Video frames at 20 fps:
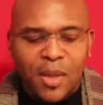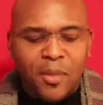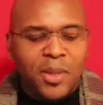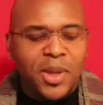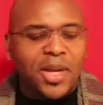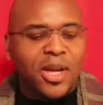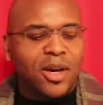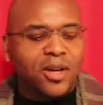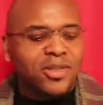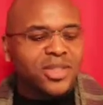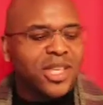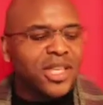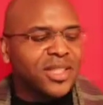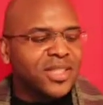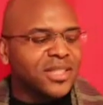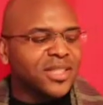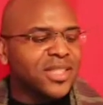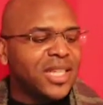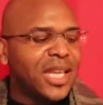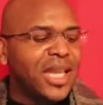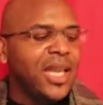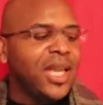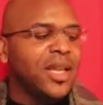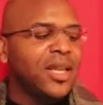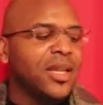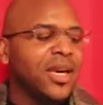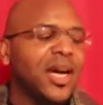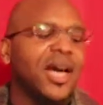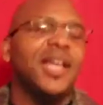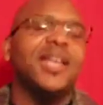Because
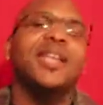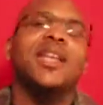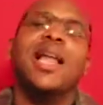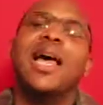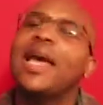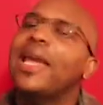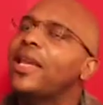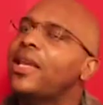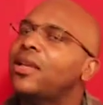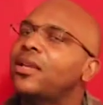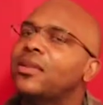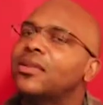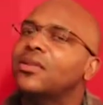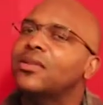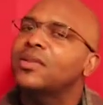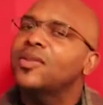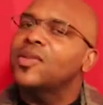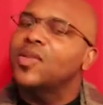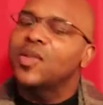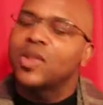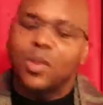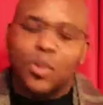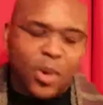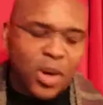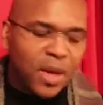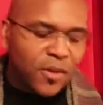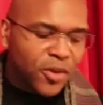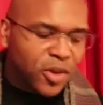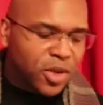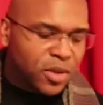understand, unlike the
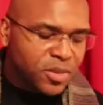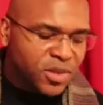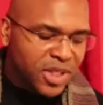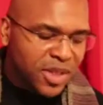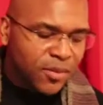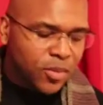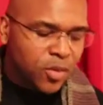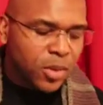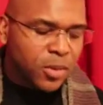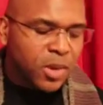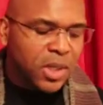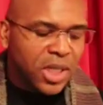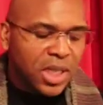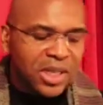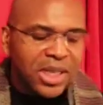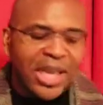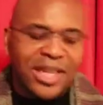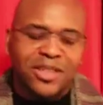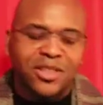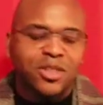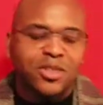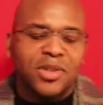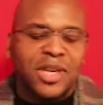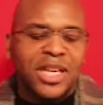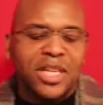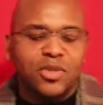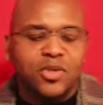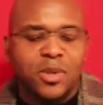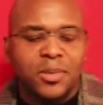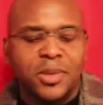Proverbs 7 woman, unlike the
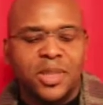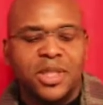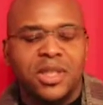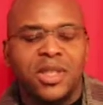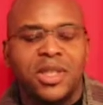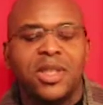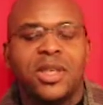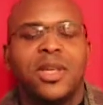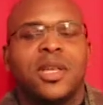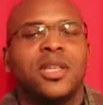strange woman,